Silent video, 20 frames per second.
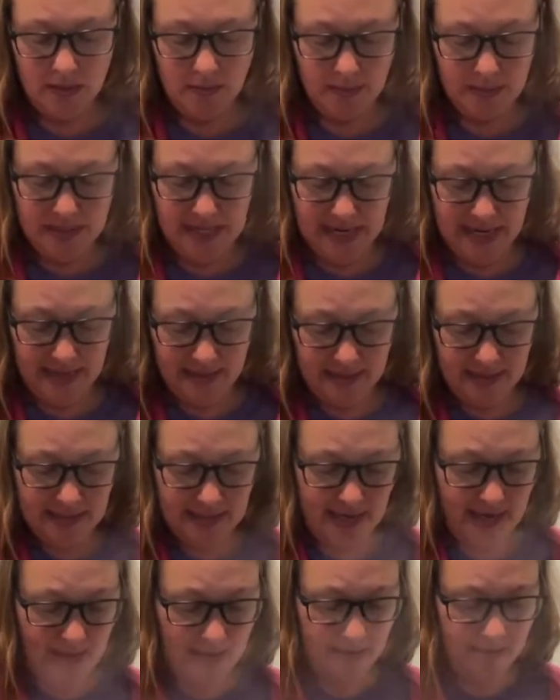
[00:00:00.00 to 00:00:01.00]
take this
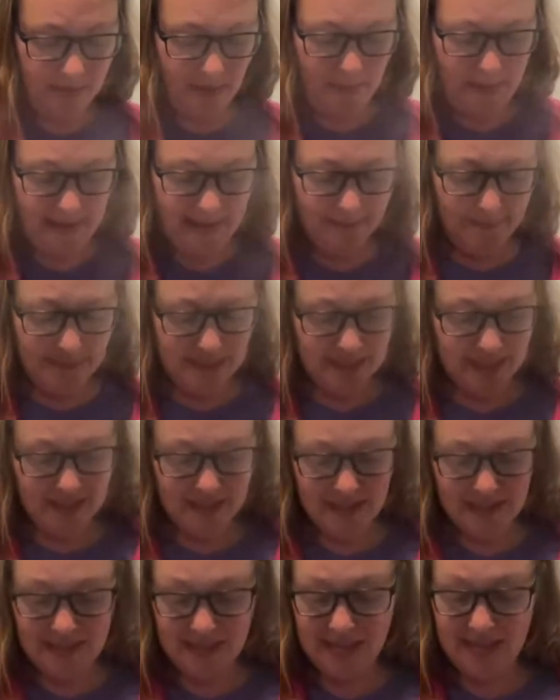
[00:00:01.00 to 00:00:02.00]
out of the pan, since
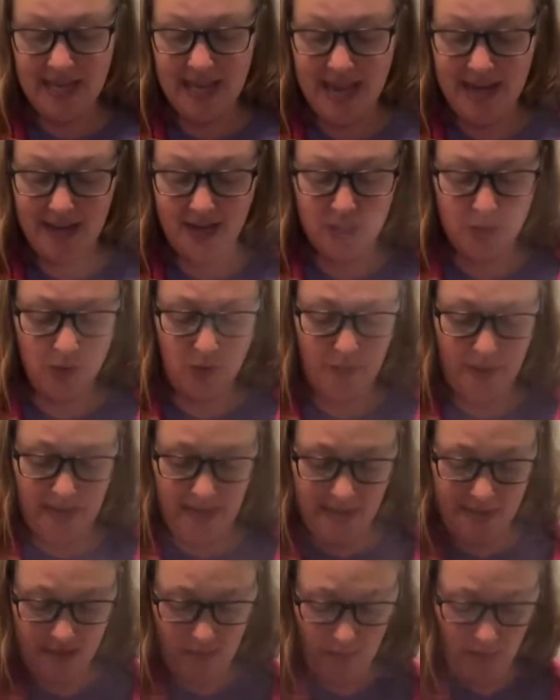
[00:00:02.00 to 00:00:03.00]
this is the actual
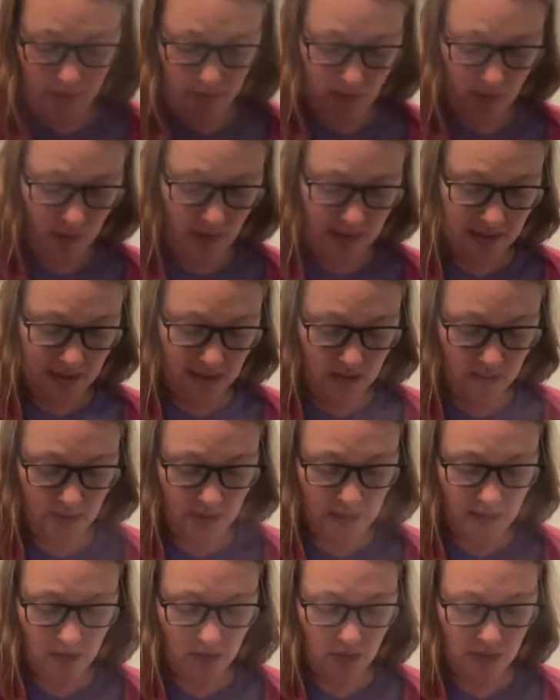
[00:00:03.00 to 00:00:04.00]
pan that we are going to be
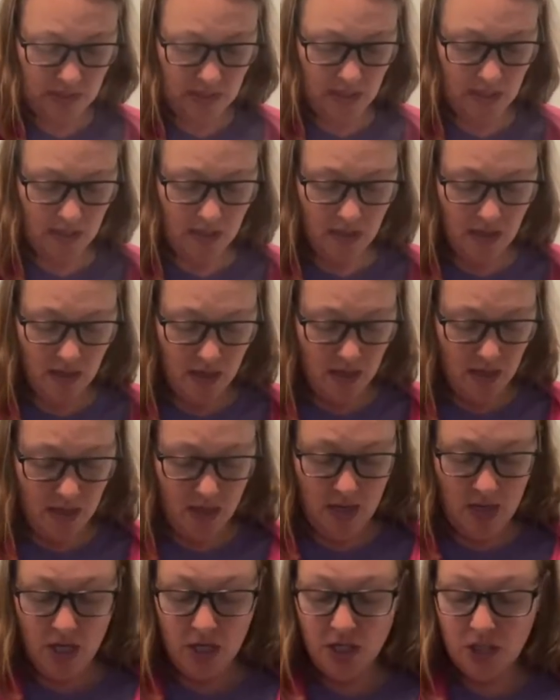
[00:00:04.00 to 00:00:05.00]
using
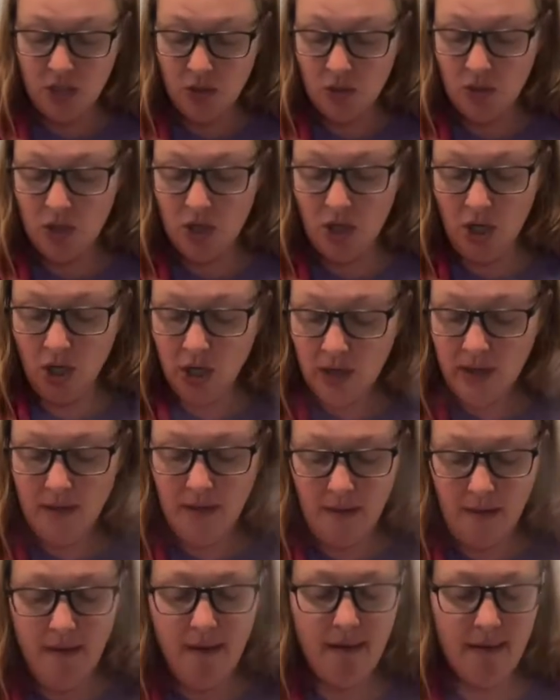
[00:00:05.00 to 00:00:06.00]
to cook
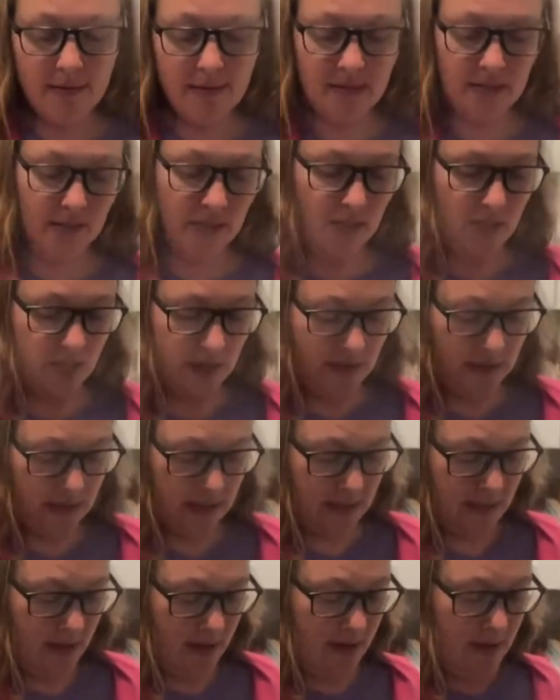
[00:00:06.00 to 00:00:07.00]
our delicious
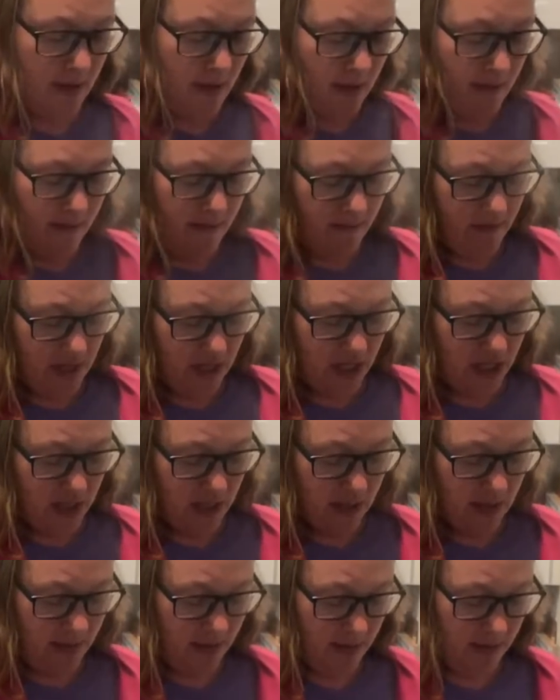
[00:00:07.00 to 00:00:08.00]

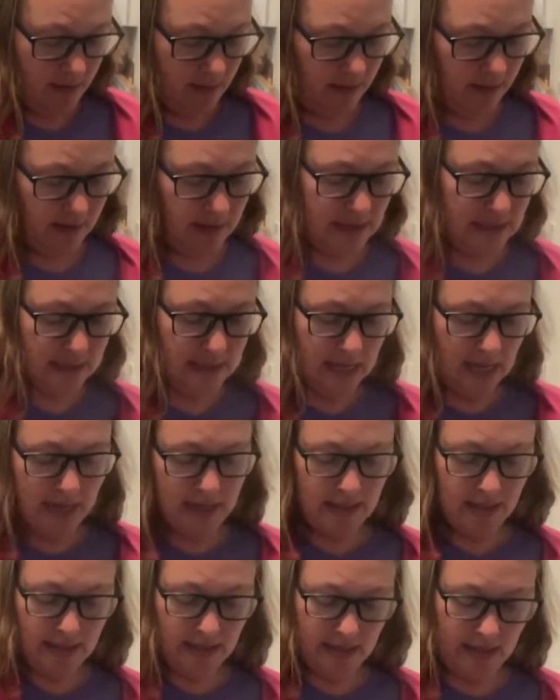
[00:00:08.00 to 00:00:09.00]
veggie
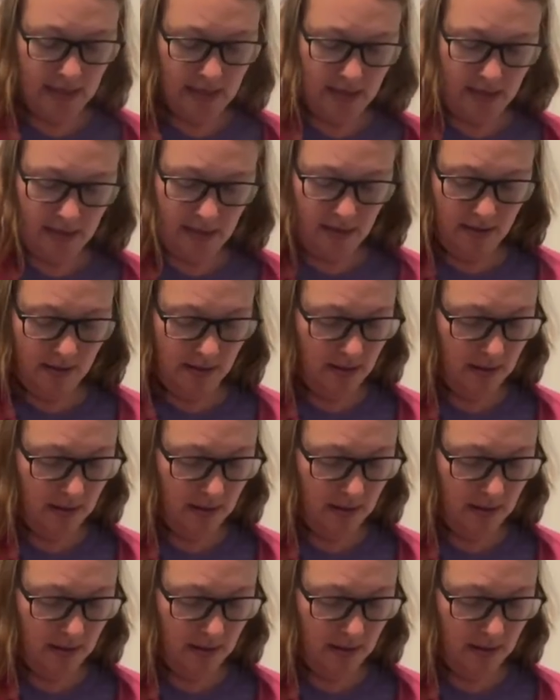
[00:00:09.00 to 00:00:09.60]
lasagna in.